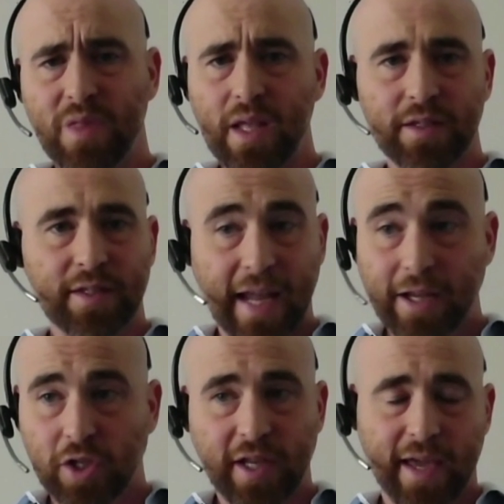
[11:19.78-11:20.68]

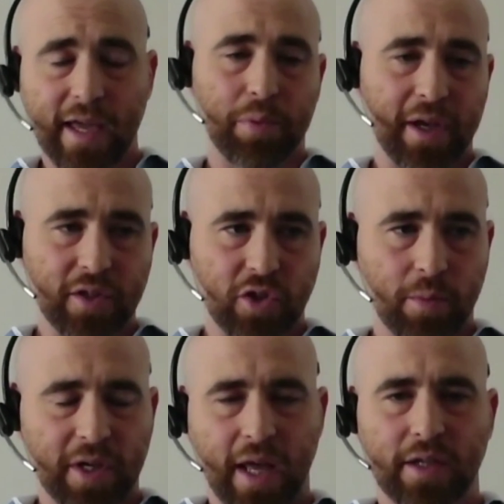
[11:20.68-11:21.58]
staging taking place,
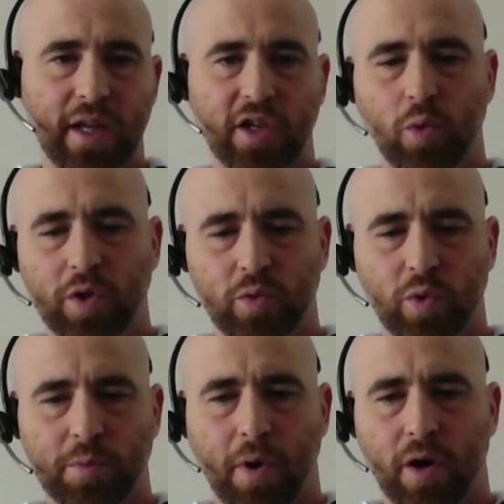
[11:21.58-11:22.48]
assuming data staging was
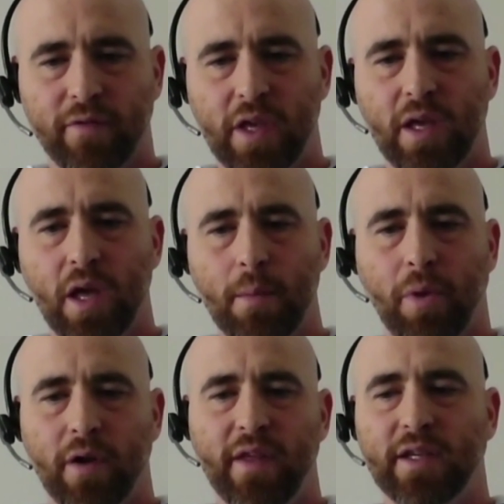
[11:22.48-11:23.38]
part of the
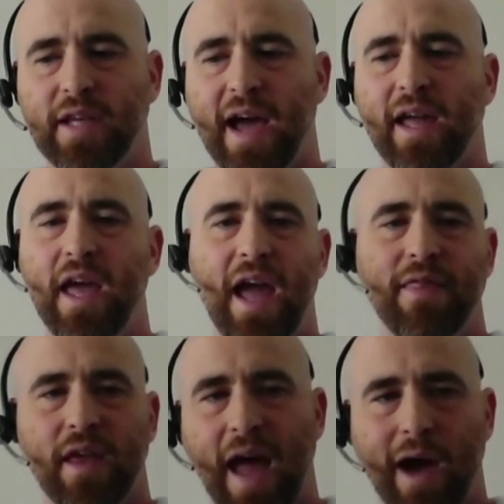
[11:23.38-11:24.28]
attack, and
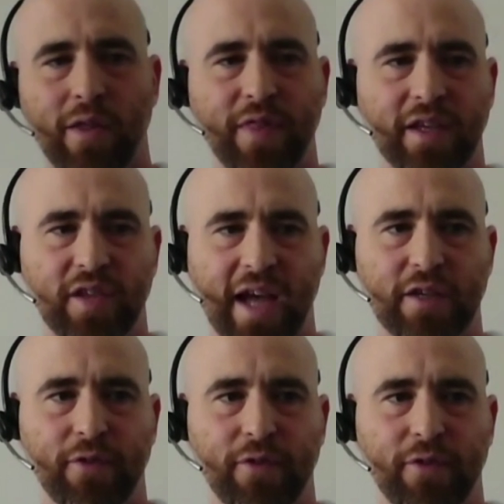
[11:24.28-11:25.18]
then how did things
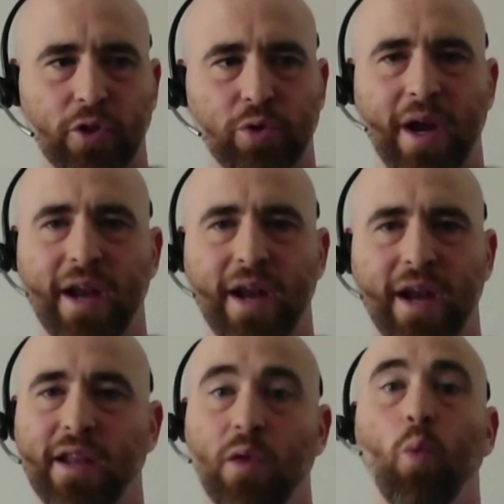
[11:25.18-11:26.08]
exfiltrate, and
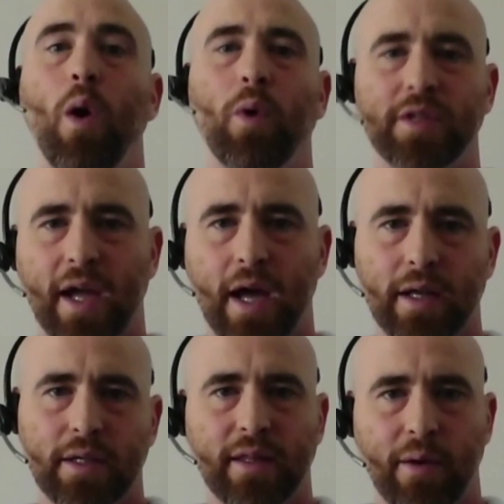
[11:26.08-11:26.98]
then what was that
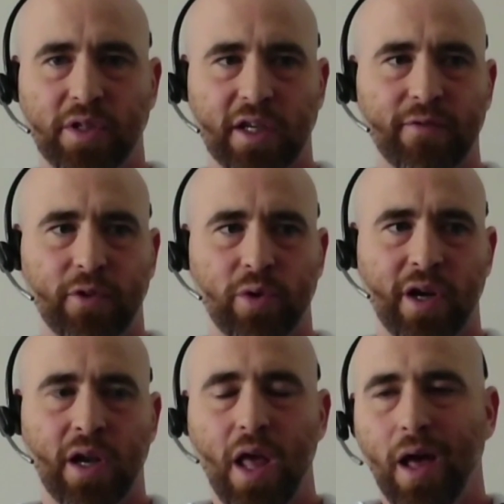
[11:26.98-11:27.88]
content that was exfiltrated?
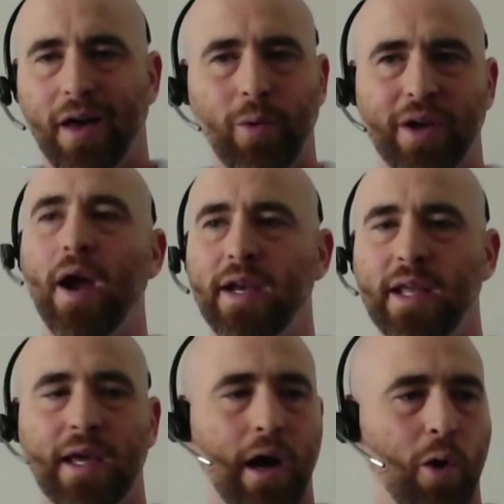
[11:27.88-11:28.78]
Otherwise, you
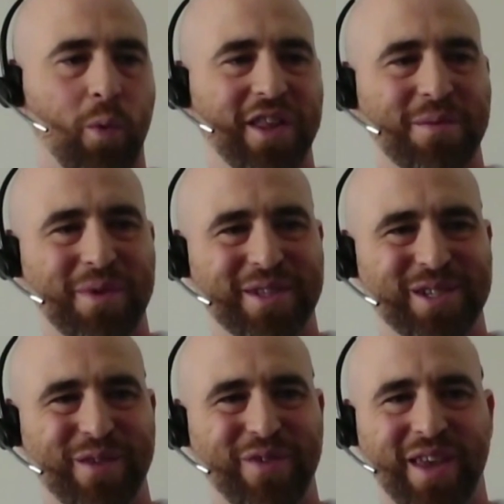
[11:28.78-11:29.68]
have no idea. Are we
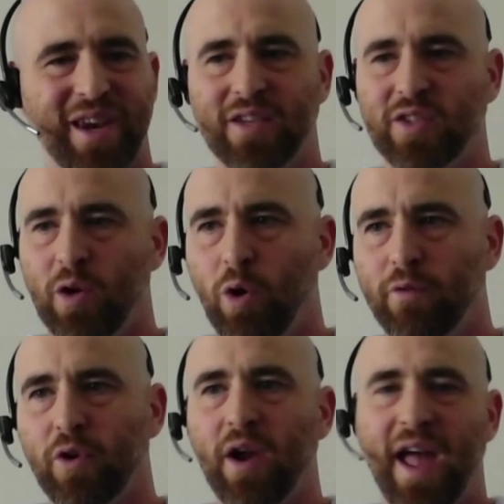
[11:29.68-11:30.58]
in the midst of it? Is it
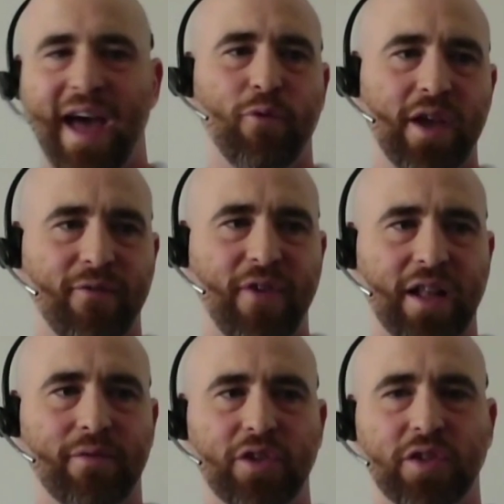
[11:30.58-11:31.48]
over? Have we
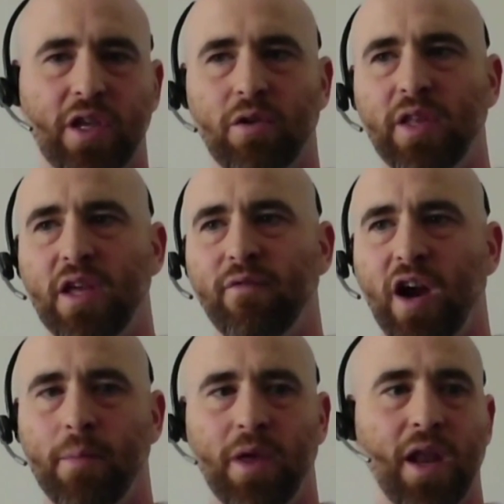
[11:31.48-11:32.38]
effectively secured the
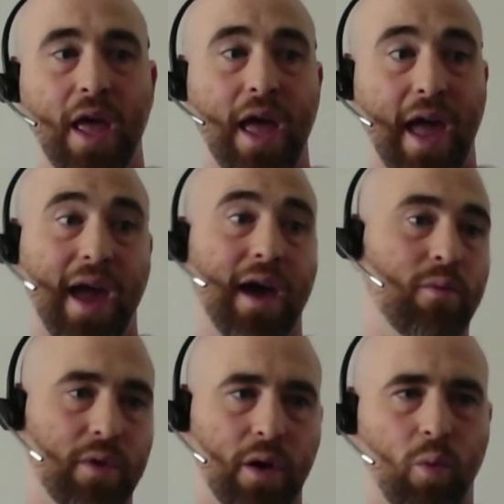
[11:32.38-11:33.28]
environment? And you
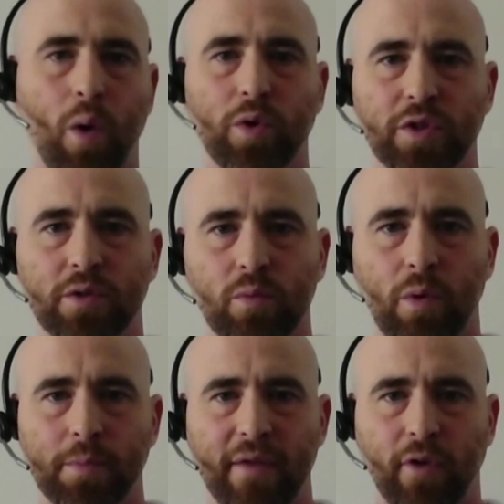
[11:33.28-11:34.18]
know, what was made
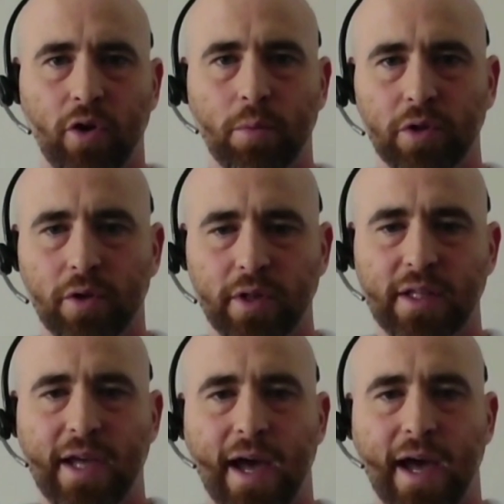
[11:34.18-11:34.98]
vulnerable during the attack?